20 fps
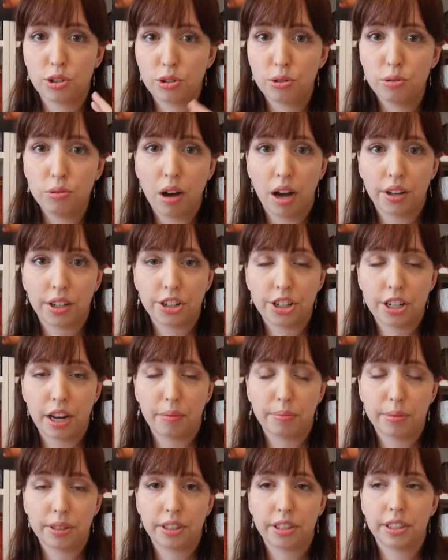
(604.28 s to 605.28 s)
in two other
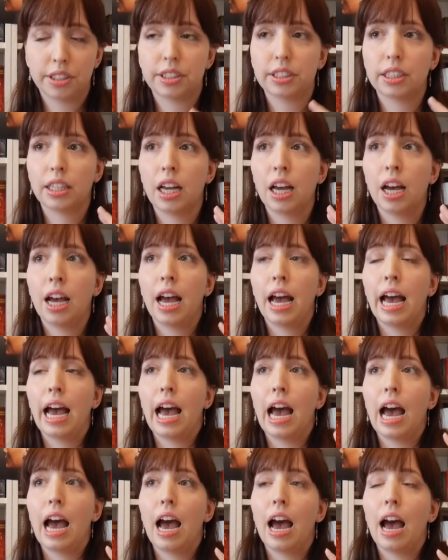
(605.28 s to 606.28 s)
chapters.
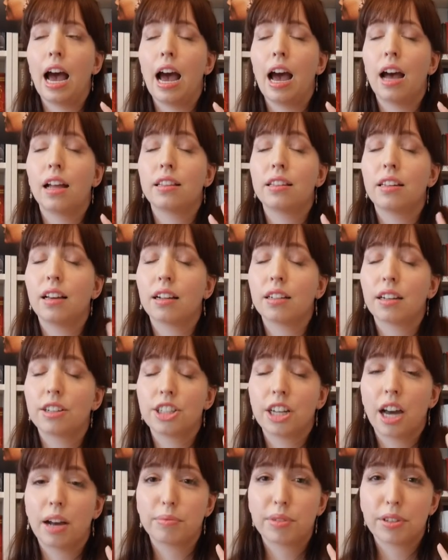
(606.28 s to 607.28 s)
And the other
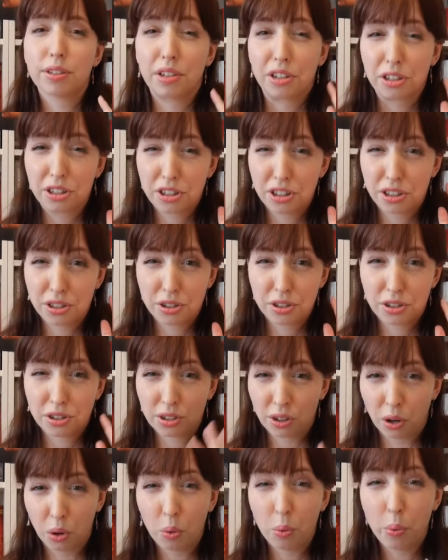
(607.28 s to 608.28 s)
chapters are just
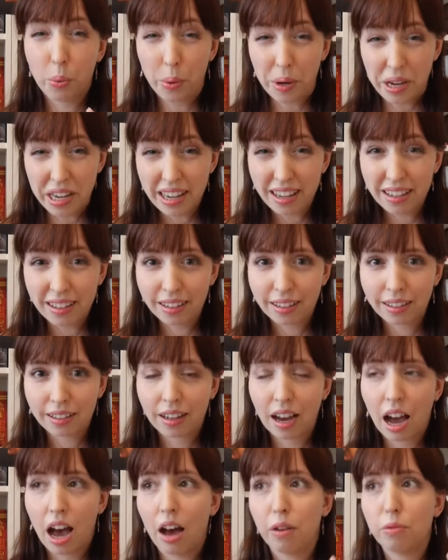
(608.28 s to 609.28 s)
so weak.
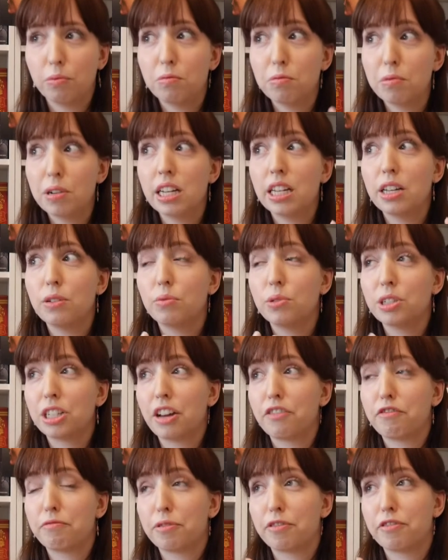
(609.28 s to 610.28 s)
I really would
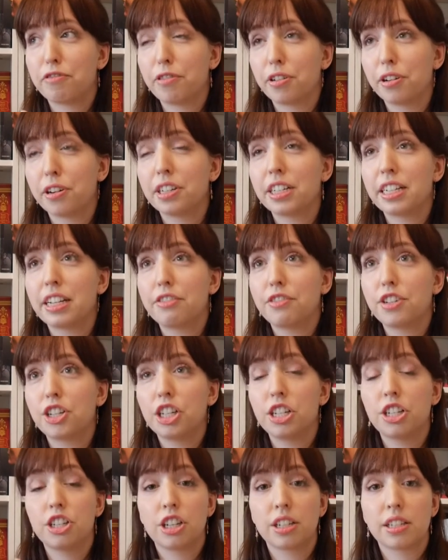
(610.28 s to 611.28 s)
have preferred if
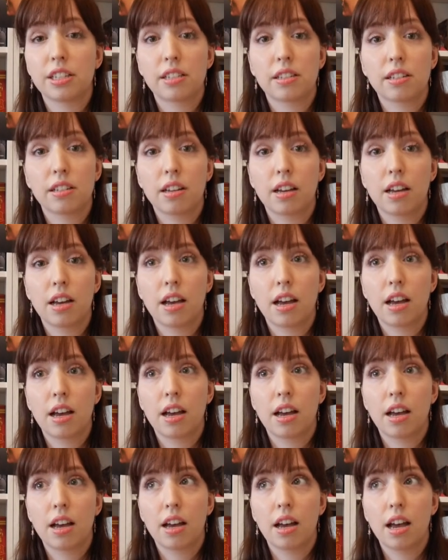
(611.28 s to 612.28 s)
she just
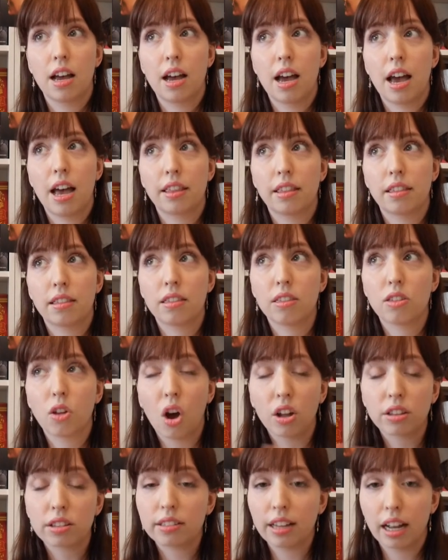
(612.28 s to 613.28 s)
had
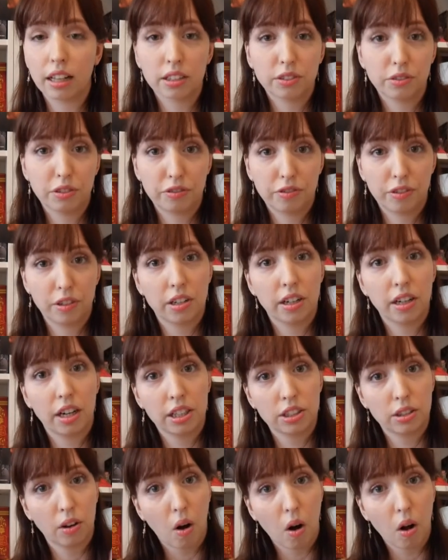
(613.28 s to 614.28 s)
not dealt with her
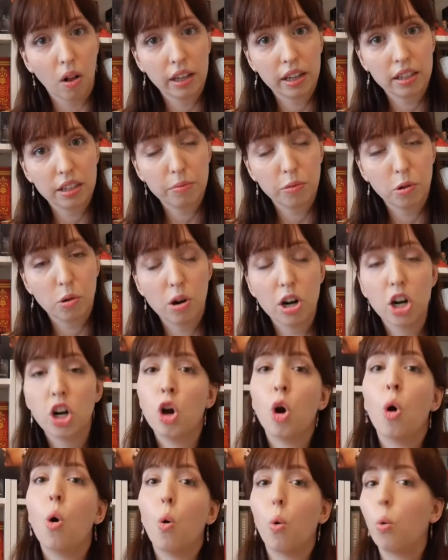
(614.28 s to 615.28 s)
at all anymore,
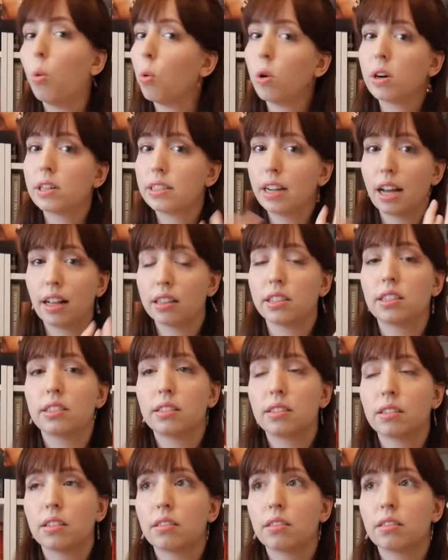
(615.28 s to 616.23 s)
or dealt